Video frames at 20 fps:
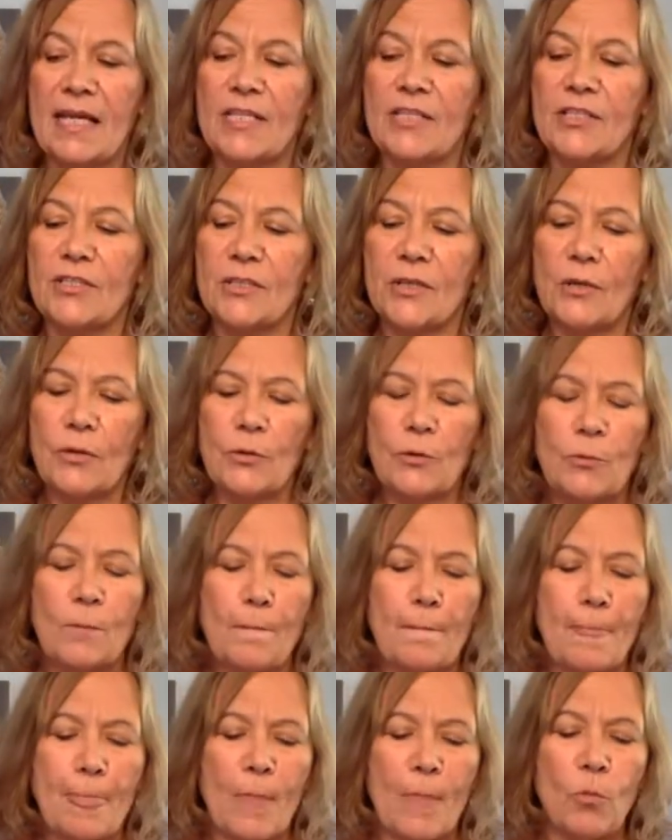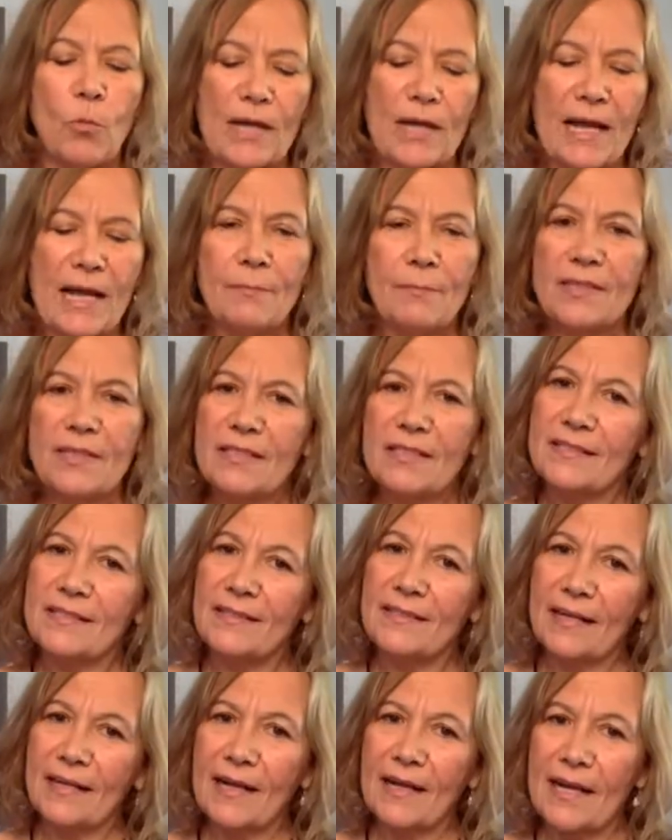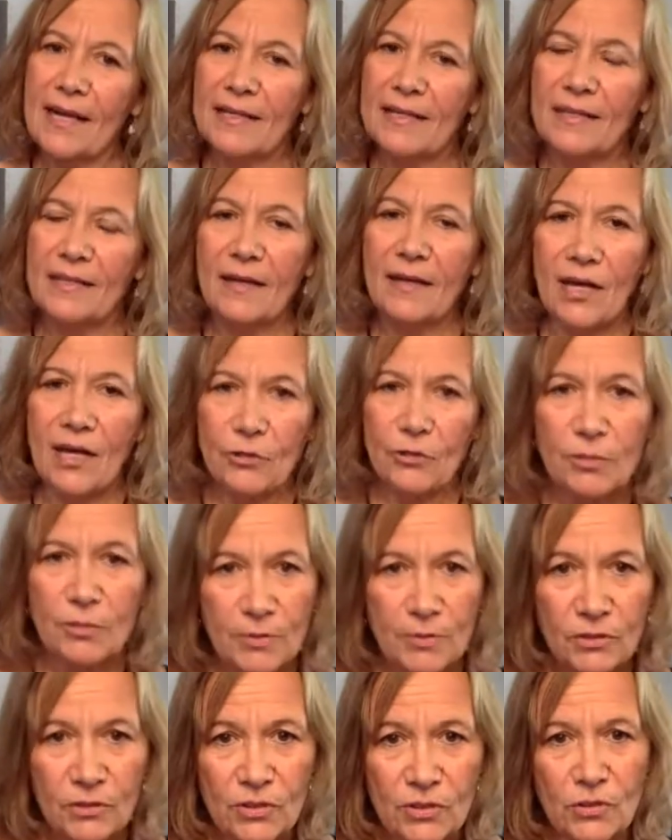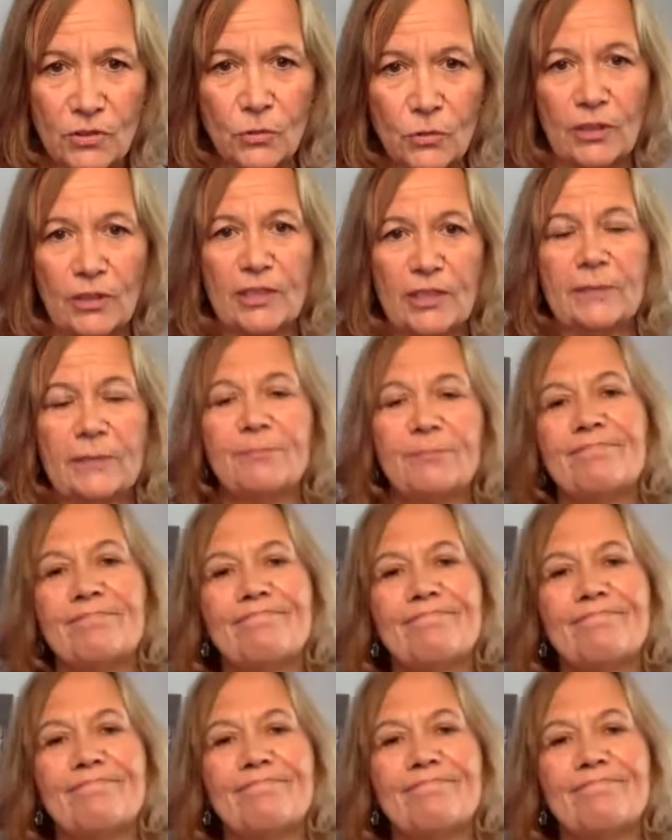So what happened is I got an autoimmune disorder.